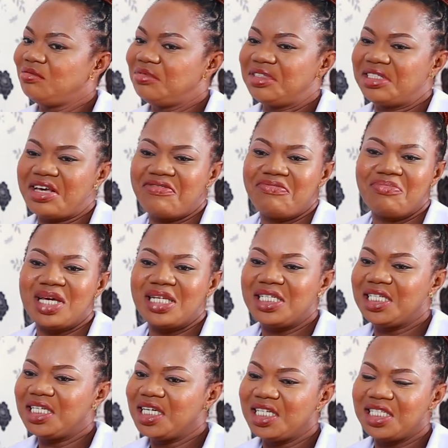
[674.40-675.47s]

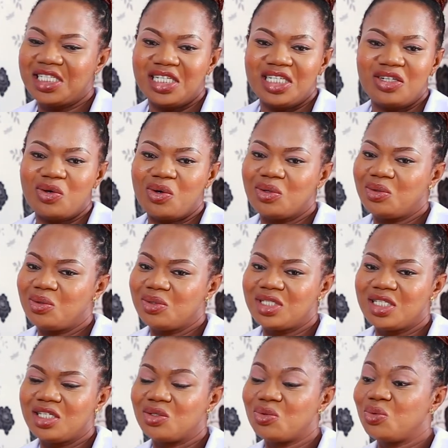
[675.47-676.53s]
Self-medication, all those
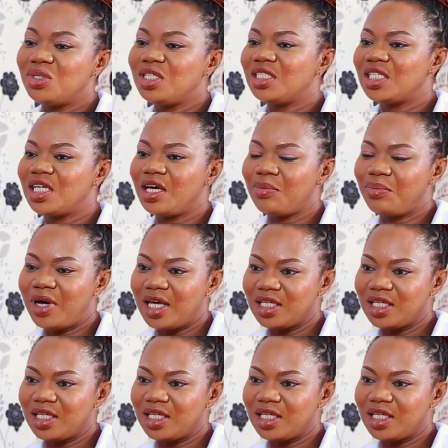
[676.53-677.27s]
things wouldn't help